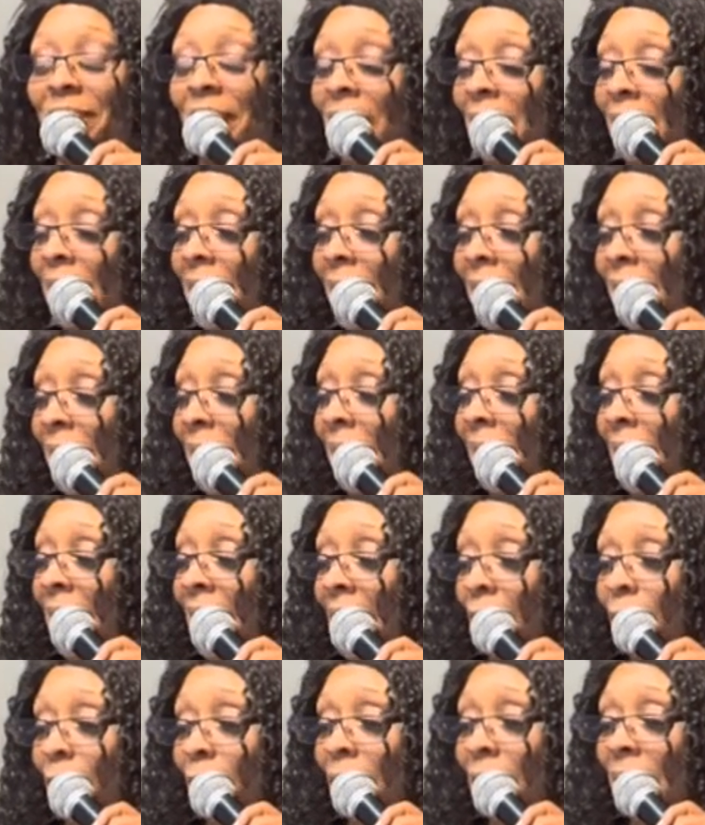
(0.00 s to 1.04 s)
and then
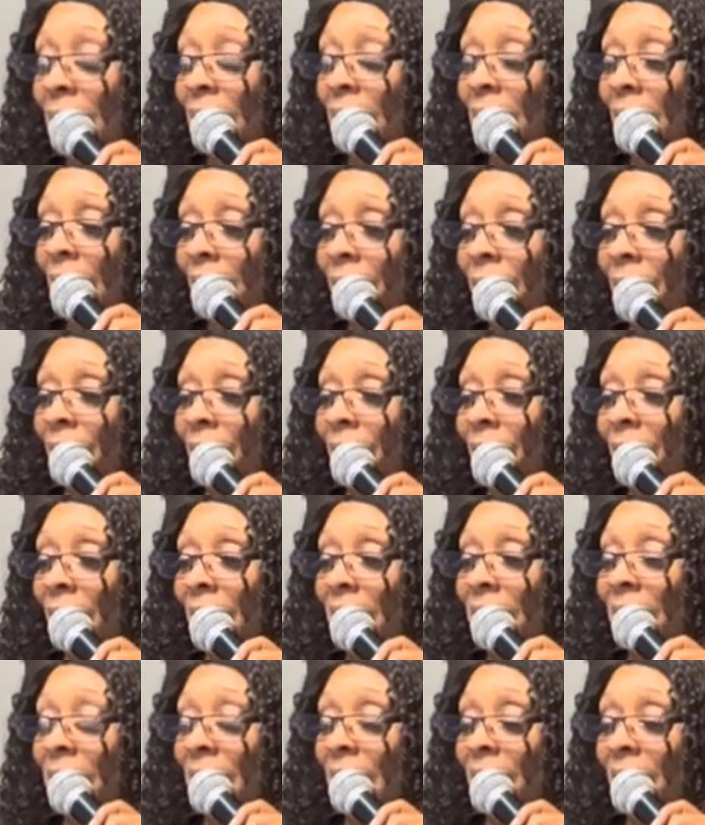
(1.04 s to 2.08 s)
not only, I,
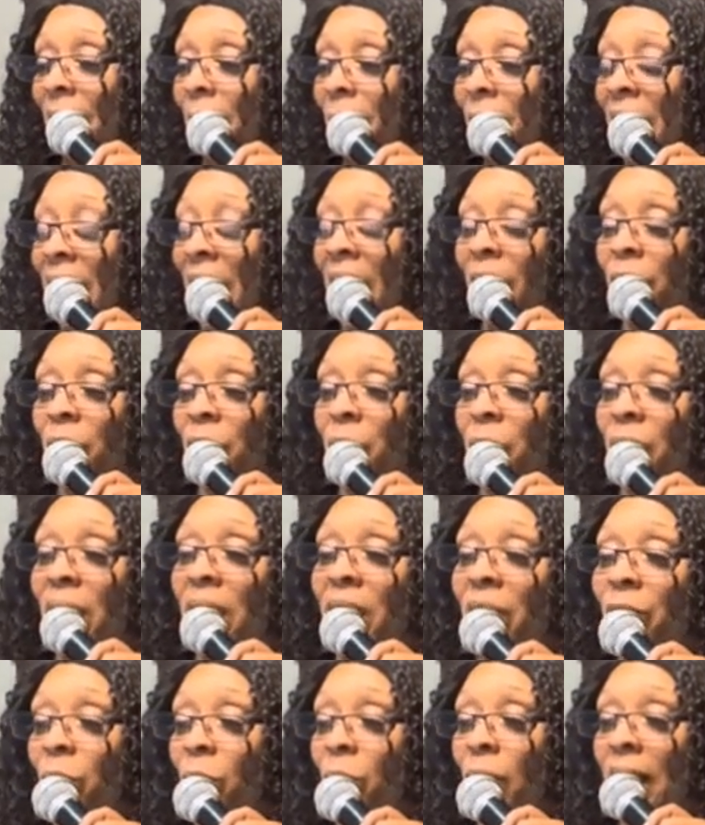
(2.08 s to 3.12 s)
they said they would have it
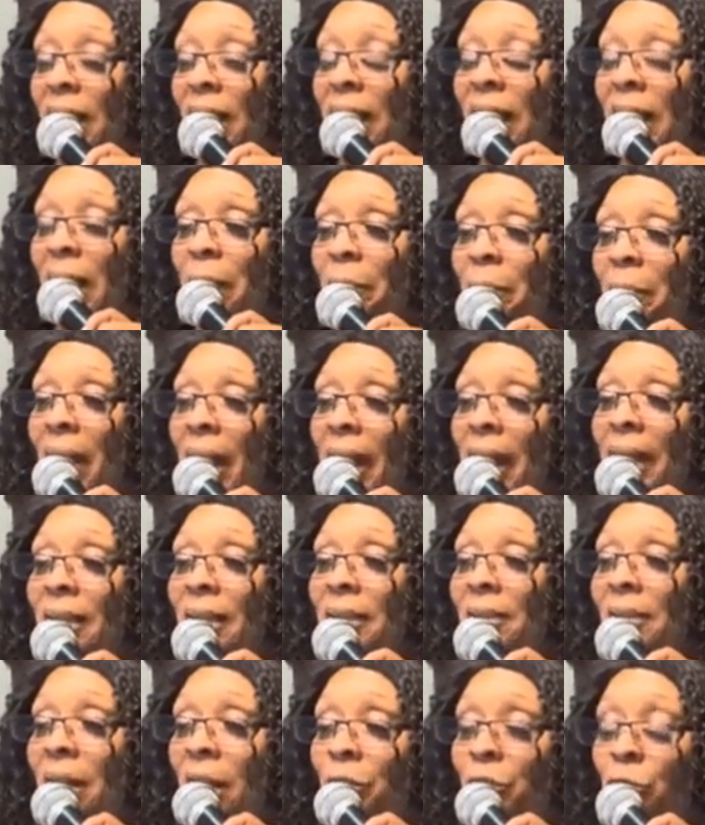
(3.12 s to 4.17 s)
ready for when I came back.
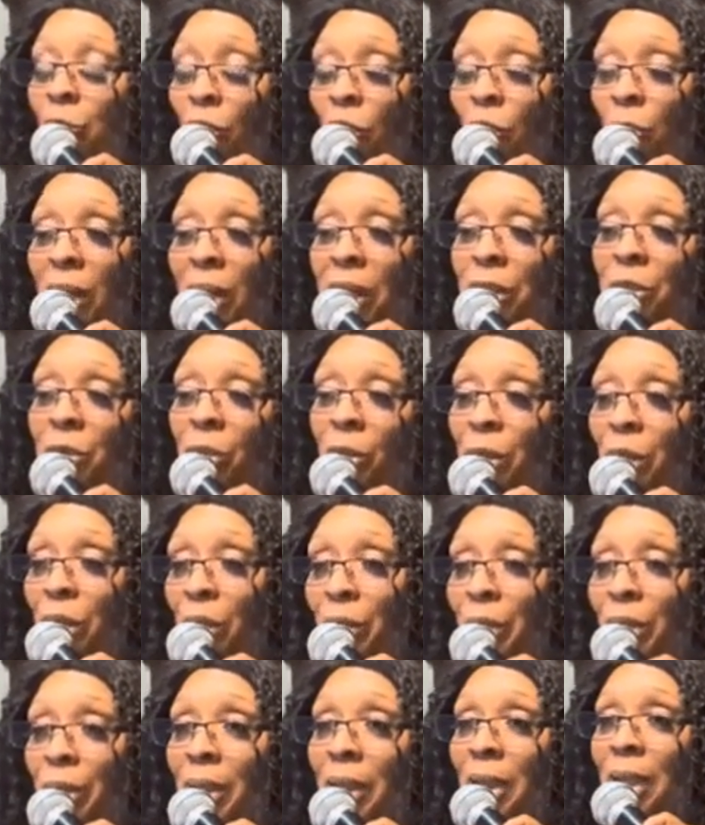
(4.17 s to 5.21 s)
I drove my
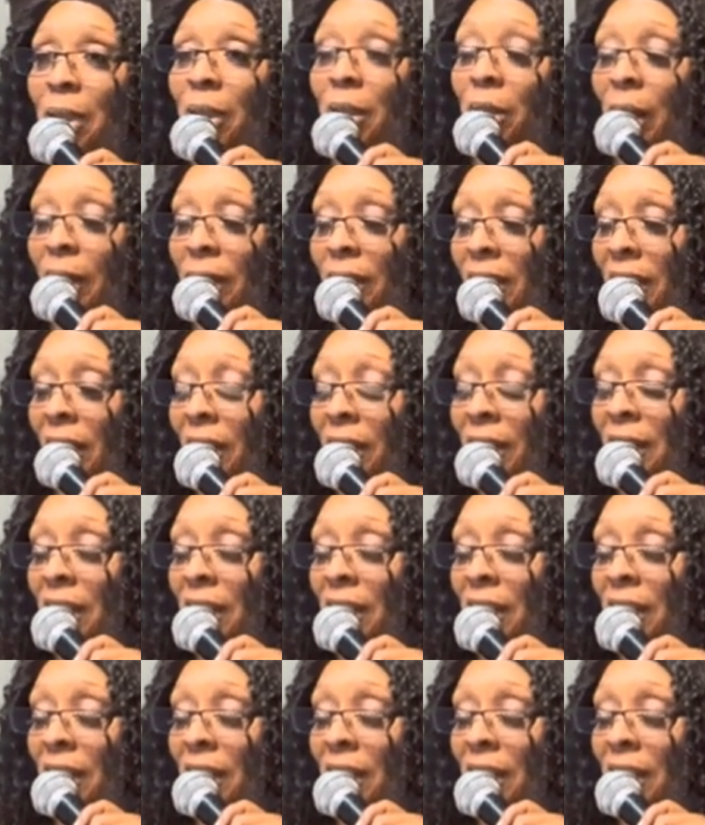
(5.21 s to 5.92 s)
Toyota got the other